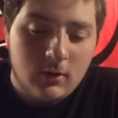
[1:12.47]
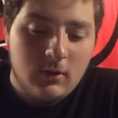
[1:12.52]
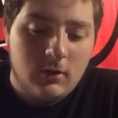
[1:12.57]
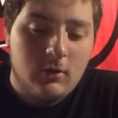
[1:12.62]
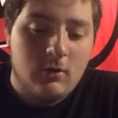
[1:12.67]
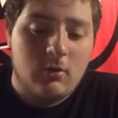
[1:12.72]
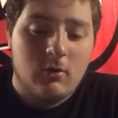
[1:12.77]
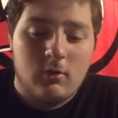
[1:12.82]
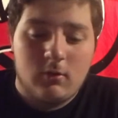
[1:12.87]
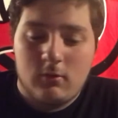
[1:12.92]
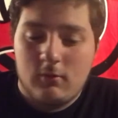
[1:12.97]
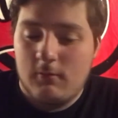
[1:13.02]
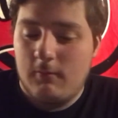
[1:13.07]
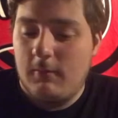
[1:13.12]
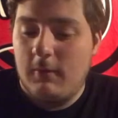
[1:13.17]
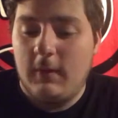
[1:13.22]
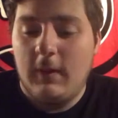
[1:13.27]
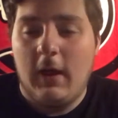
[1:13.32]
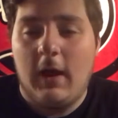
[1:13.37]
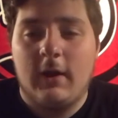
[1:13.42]
you're
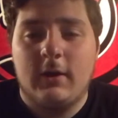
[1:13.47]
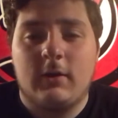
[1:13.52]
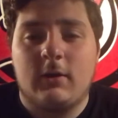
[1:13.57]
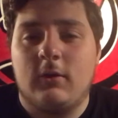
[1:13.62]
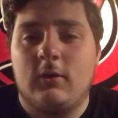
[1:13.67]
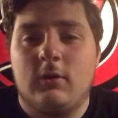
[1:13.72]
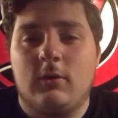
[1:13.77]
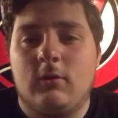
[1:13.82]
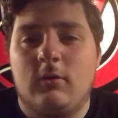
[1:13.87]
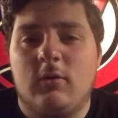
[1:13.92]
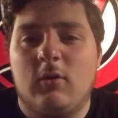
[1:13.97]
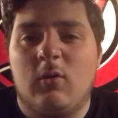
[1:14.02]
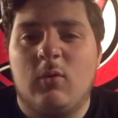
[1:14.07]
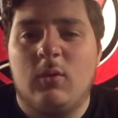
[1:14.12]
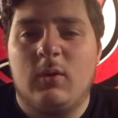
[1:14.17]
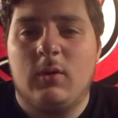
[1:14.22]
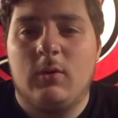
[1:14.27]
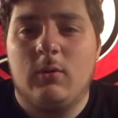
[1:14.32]
not going